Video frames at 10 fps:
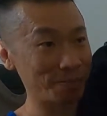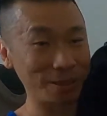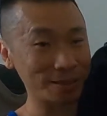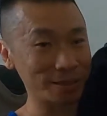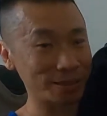
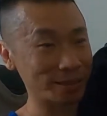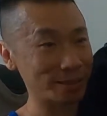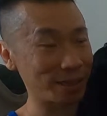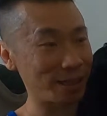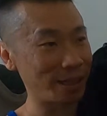
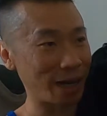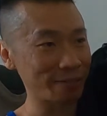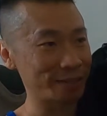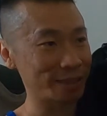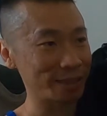belts.
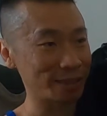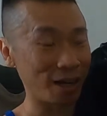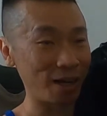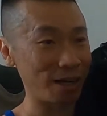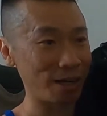I've seen
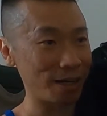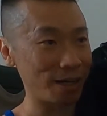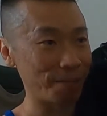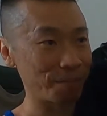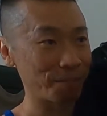
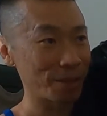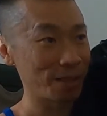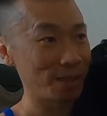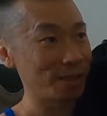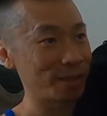
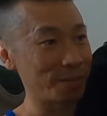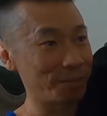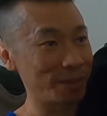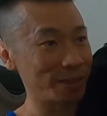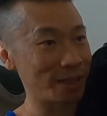the
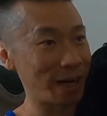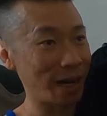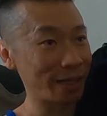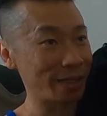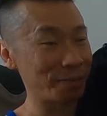pure
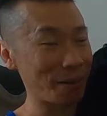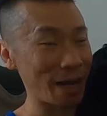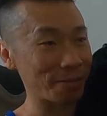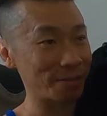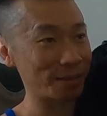hiking
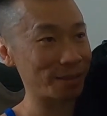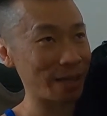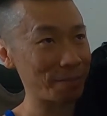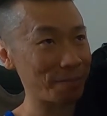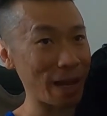
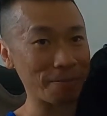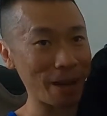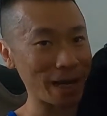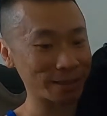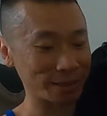
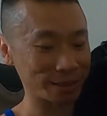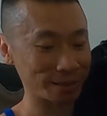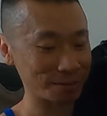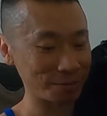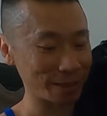
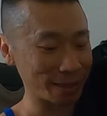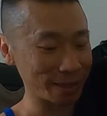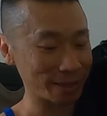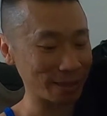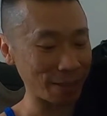backpacks with
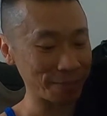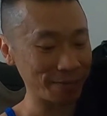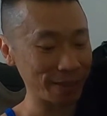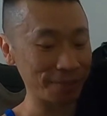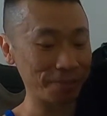this type
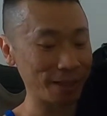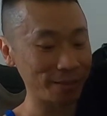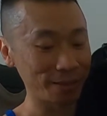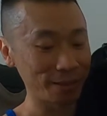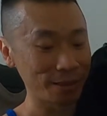of hip
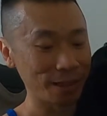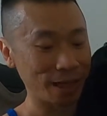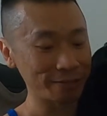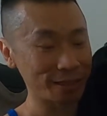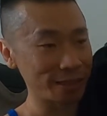belt.
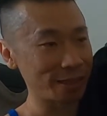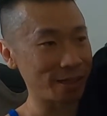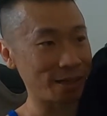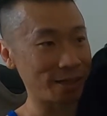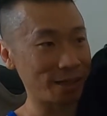I've seen it
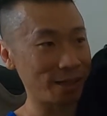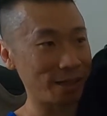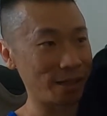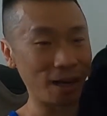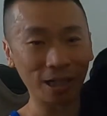on
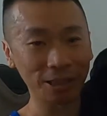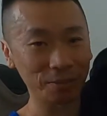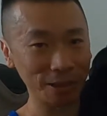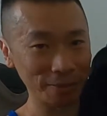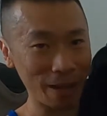
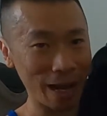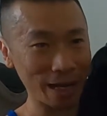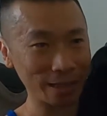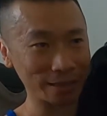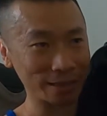Osprey
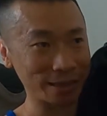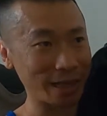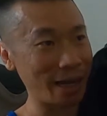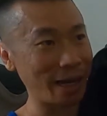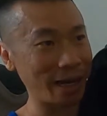bags
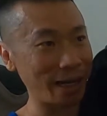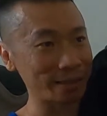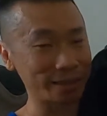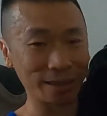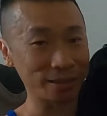
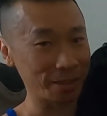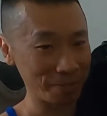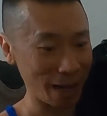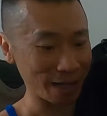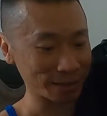and Kelty
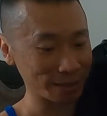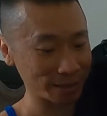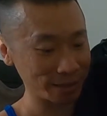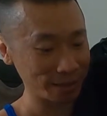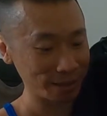
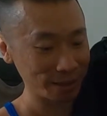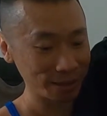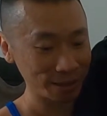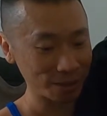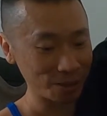bags.
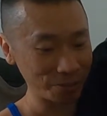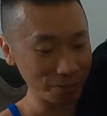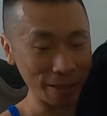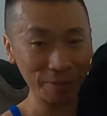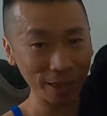So
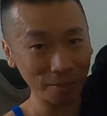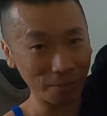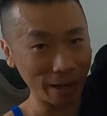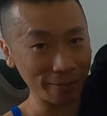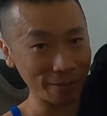maybe it
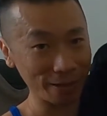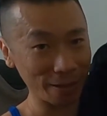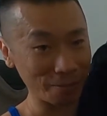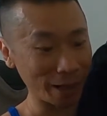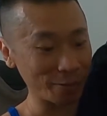
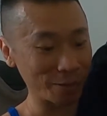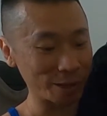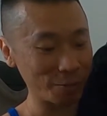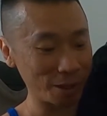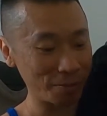might
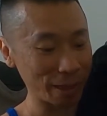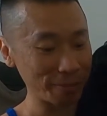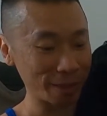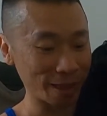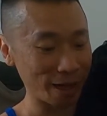work well,
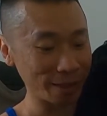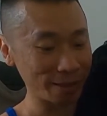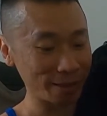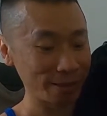maybe not.